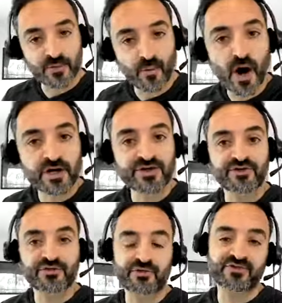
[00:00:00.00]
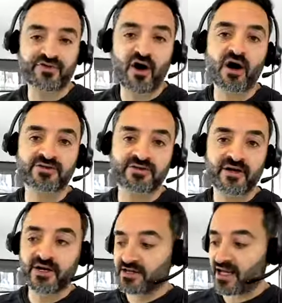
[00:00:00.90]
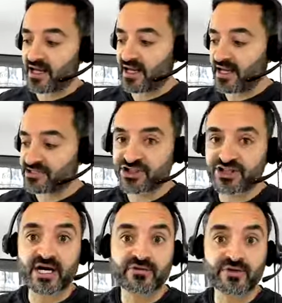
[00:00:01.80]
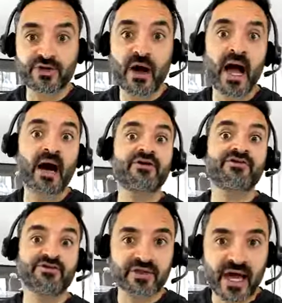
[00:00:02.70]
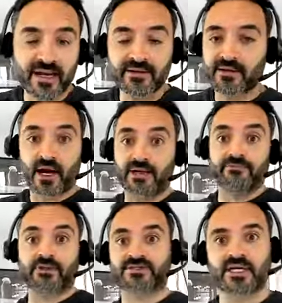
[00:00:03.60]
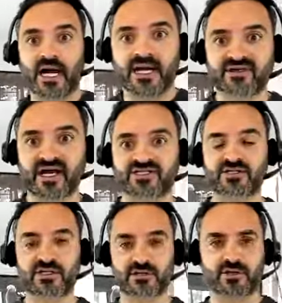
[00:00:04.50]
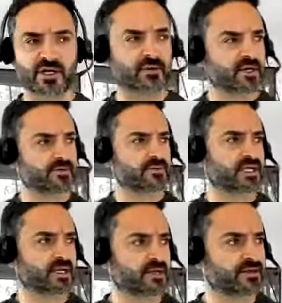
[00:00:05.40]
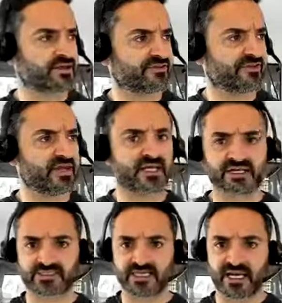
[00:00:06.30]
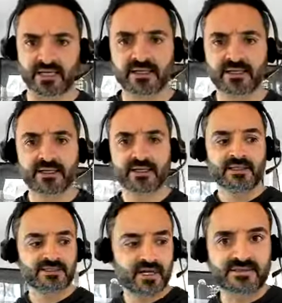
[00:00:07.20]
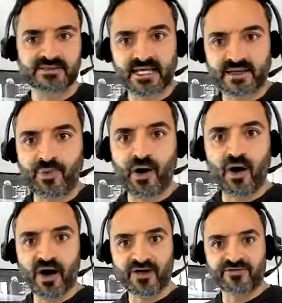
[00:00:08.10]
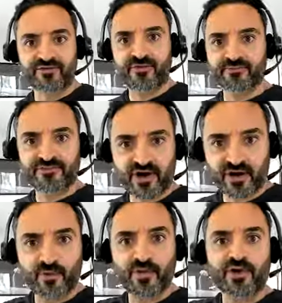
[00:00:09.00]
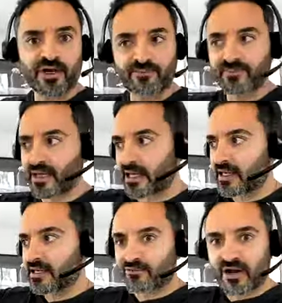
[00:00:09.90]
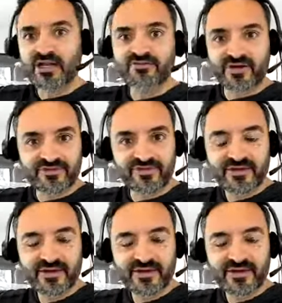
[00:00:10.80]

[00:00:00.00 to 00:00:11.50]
walked you through and talked and shared with you how to do that. I wasn't. I had to actually learn. I'm like, what the hell are these feelings thing? So I had to take pause from trying to work and be relevant